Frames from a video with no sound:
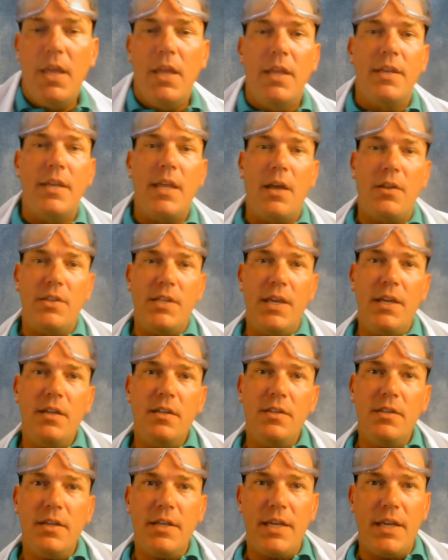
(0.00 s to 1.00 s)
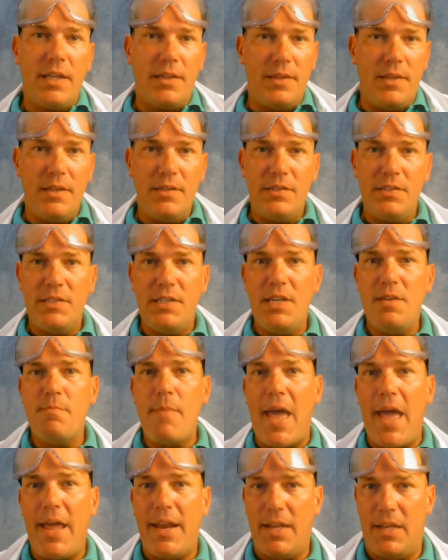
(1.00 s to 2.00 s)
Now take a look at this
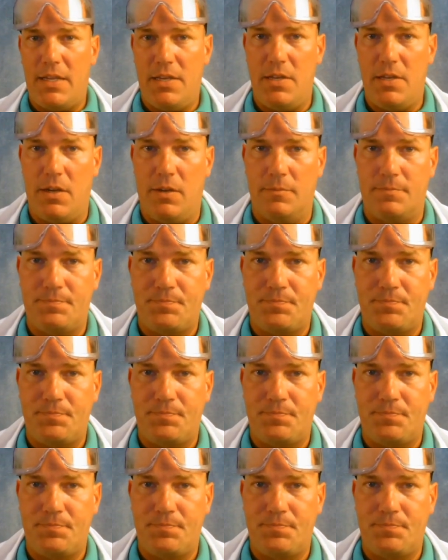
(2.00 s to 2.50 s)
schematic here.